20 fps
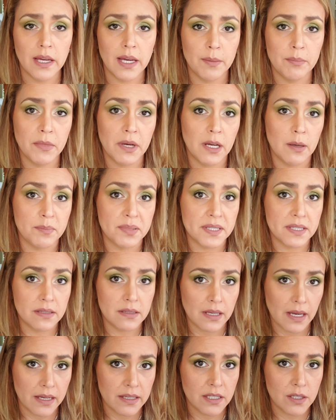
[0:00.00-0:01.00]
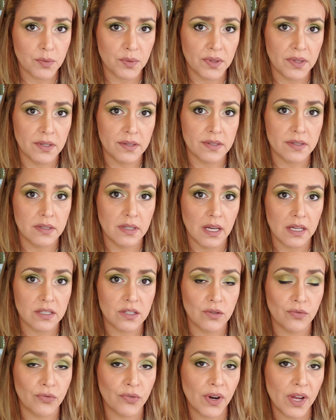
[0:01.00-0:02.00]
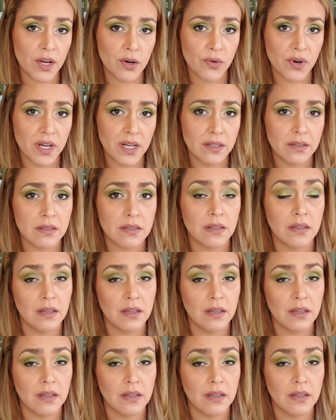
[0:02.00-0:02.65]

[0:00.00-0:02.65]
am obsessed with this next fragrance.